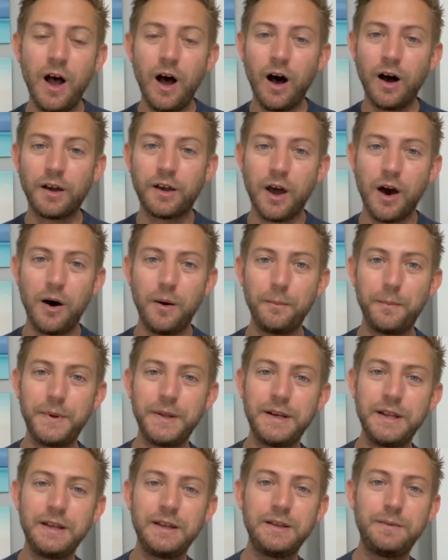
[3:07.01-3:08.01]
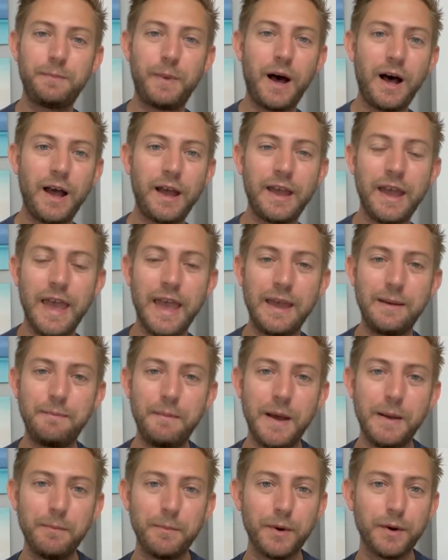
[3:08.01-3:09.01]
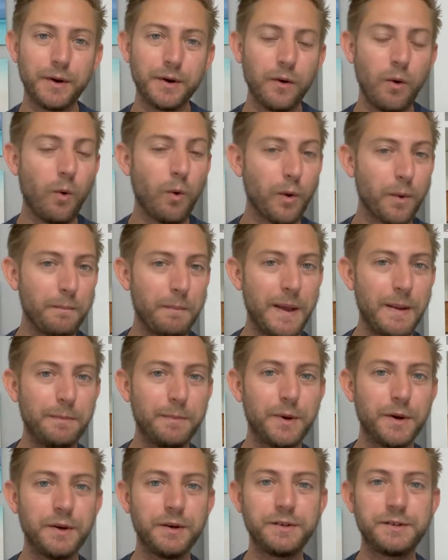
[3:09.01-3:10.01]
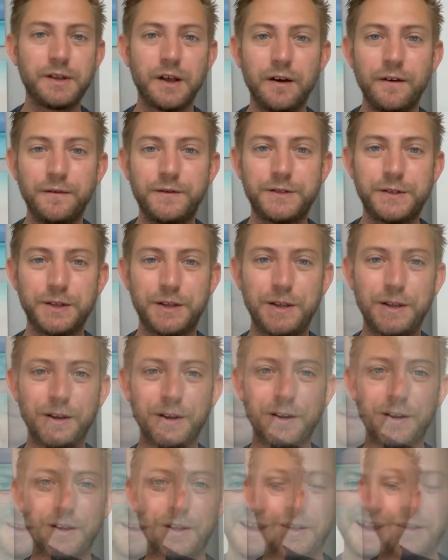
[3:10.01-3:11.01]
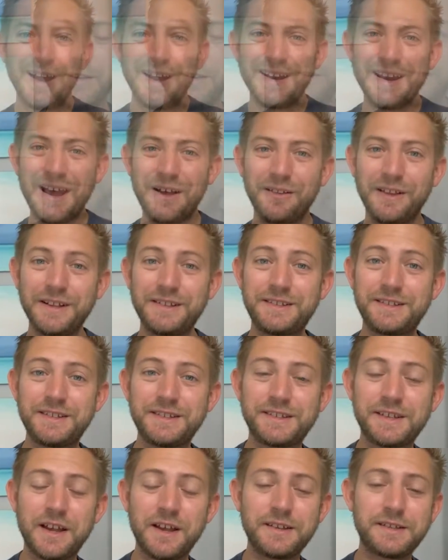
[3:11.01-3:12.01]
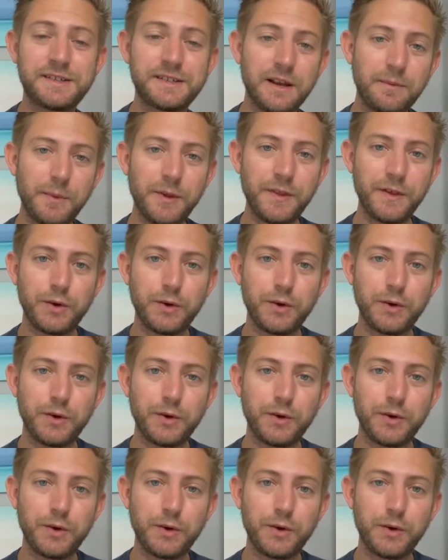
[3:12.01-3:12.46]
accompanied by a member or members of security. Now let's discuss some of the